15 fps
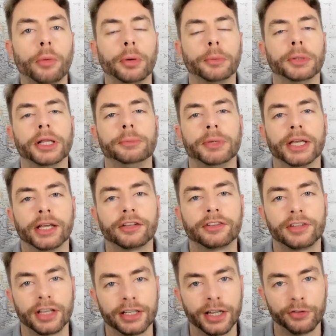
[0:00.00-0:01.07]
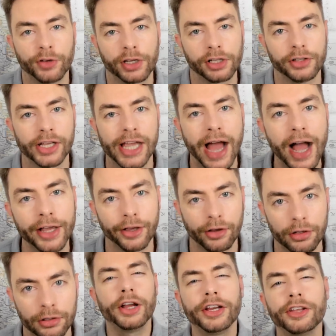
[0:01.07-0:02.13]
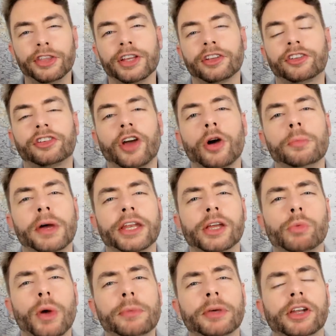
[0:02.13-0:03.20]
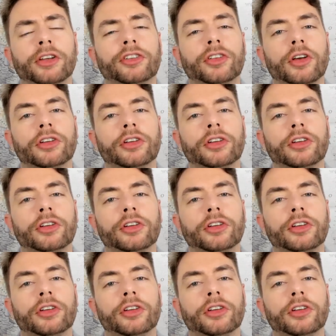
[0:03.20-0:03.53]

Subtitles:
probably being significantly higher? Why do you think so many women are